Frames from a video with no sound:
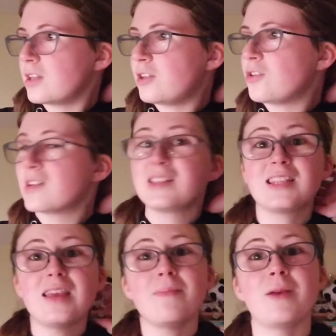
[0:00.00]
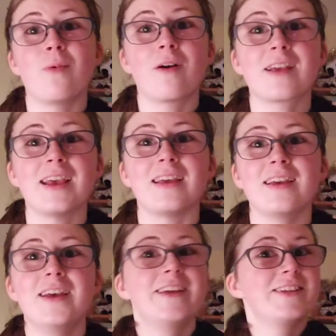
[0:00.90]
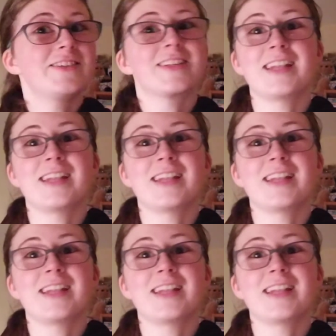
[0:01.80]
you can see me working. Just